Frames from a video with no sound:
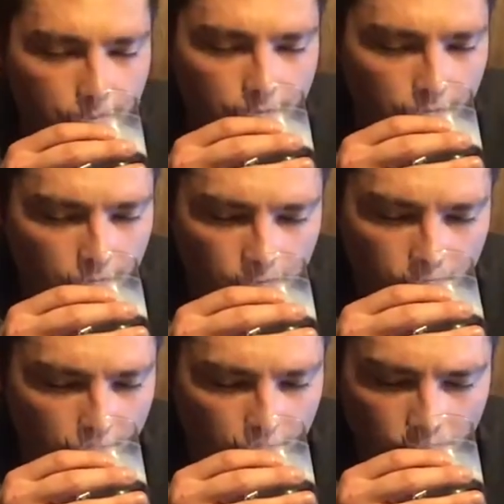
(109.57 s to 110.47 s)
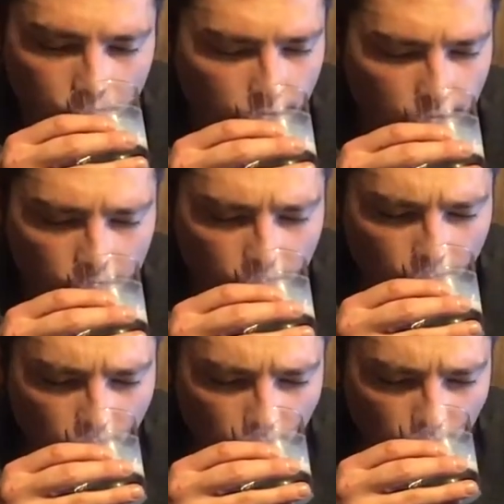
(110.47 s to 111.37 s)

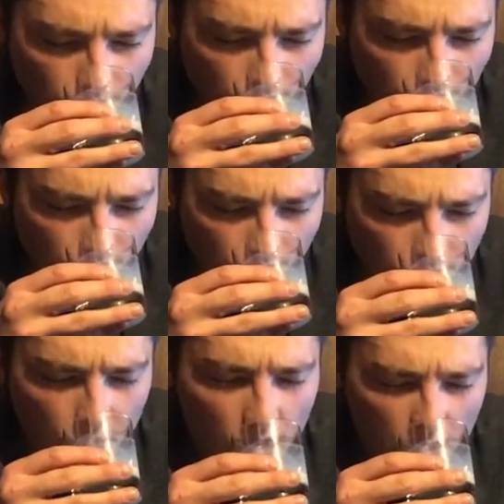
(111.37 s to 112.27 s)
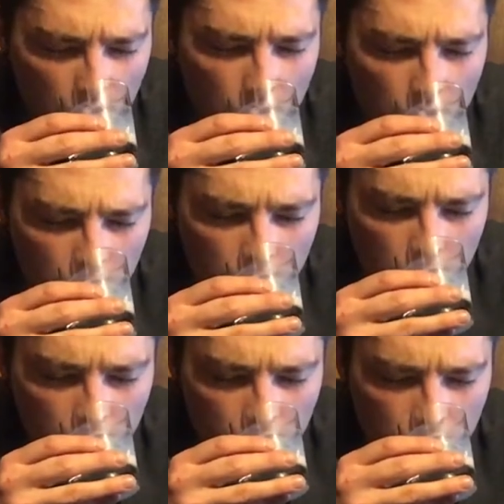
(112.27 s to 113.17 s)

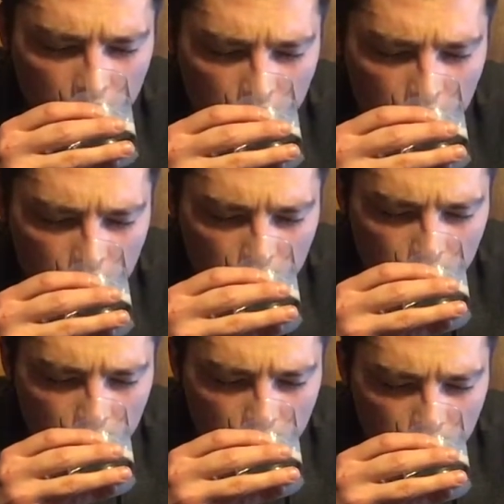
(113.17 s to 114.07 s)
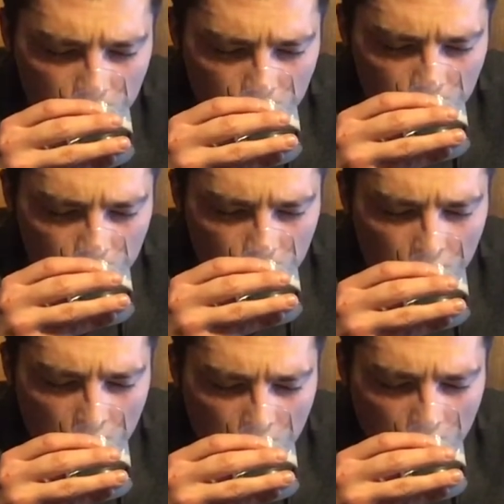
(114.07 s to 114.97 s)

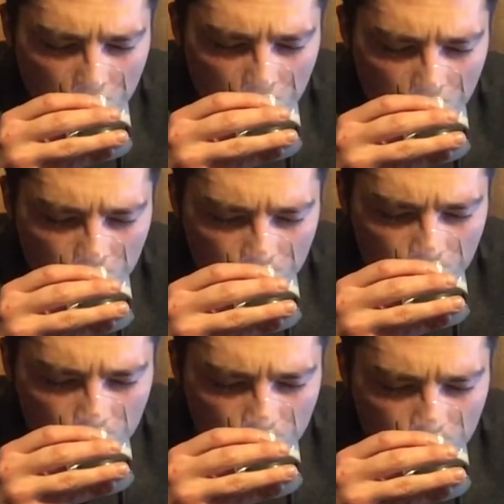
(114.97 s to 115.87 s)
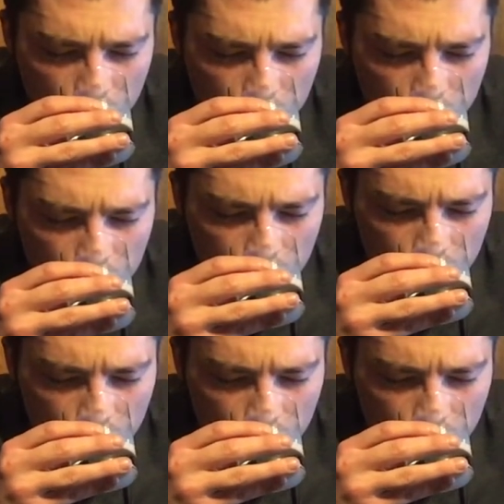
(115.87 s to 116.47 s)
(no one is talking)